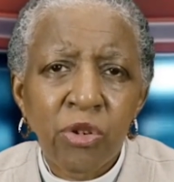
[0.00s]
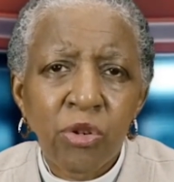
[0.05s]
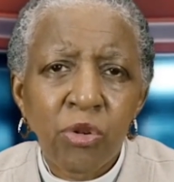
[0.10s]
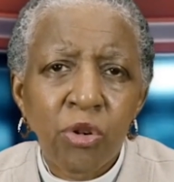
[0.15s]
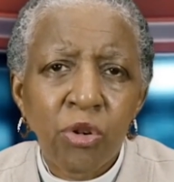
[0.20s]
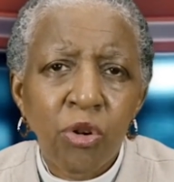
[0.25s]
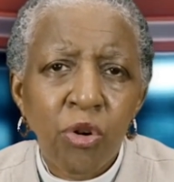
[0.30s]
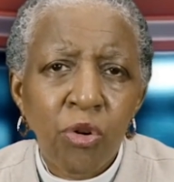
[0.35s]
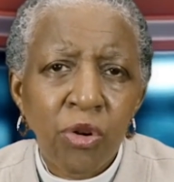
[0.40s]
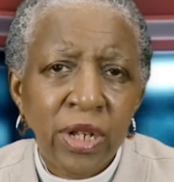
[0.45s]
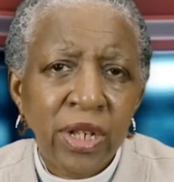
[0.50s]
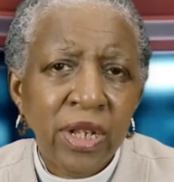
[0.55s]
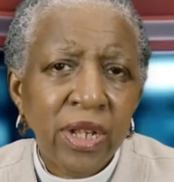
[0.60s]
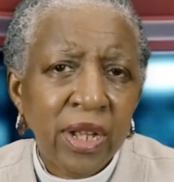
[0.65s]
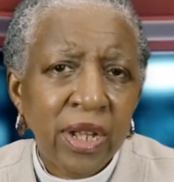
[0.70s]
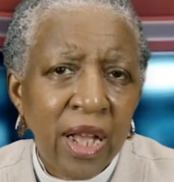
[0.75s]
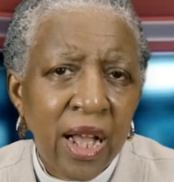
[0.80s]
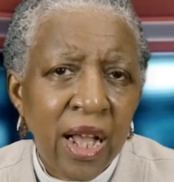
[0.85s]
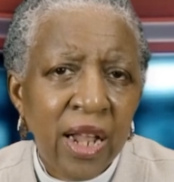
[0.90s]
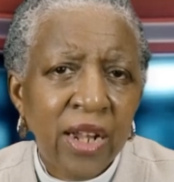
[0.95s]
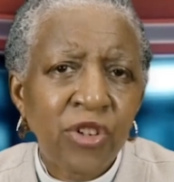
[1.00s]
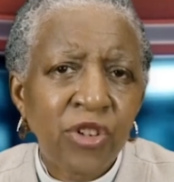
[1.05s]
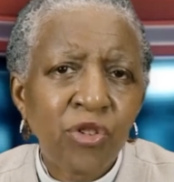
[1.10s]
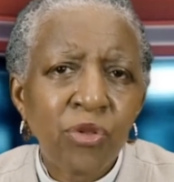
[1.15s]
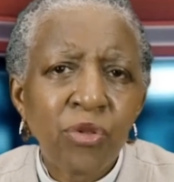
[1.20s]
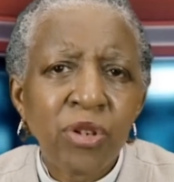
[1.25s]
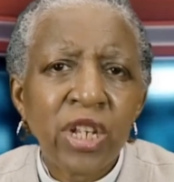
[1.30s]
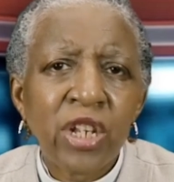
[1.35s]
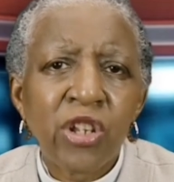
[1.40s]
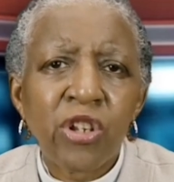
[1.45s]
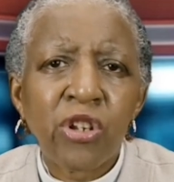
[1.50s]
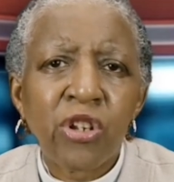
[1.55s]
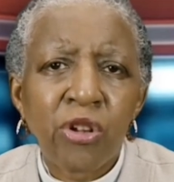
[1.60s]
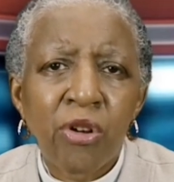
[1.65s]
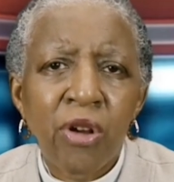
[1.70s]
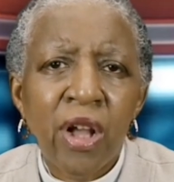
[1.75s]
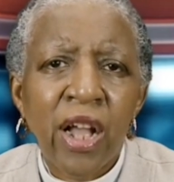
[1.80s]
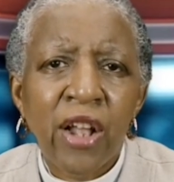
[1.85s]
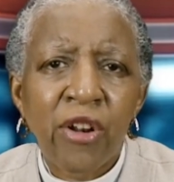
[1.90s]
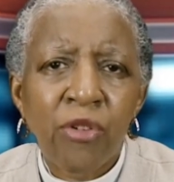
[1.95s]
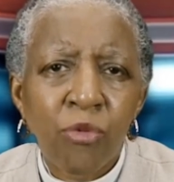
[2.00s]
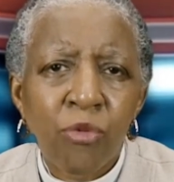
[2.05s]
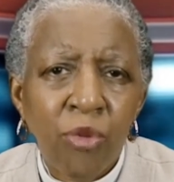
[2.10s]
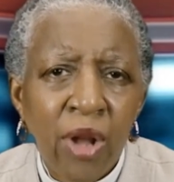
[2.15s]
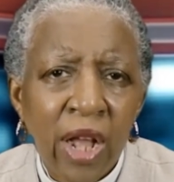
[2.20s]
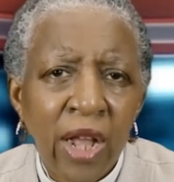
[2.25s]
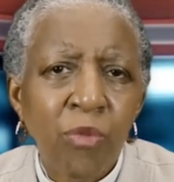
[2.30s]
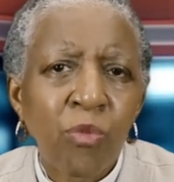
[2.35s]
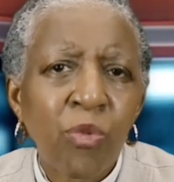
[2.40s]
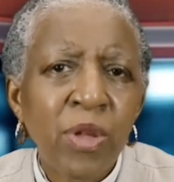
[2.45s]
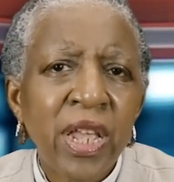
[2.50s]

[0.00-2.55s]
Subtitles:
who are going to college, you need to know how to write.